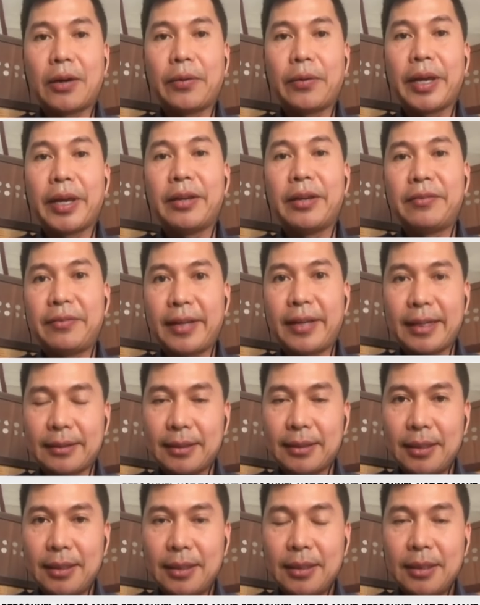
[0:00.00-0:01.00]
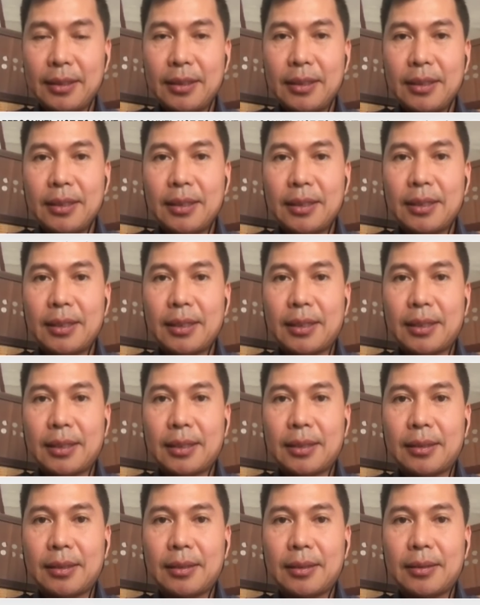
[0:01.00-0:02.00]
in effect.
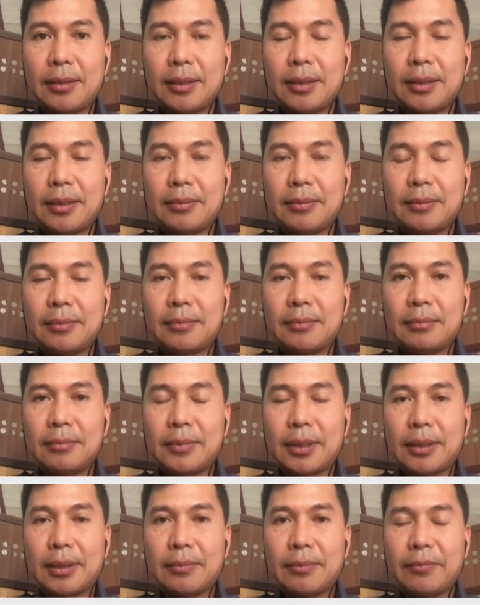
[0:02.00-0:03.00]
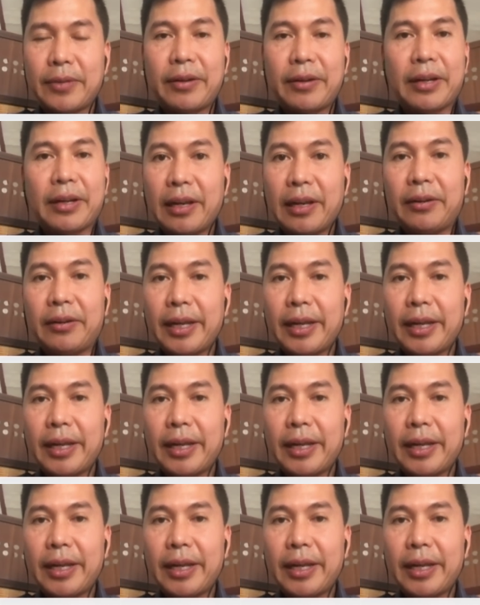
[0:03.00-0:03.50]
Uh, very clearly,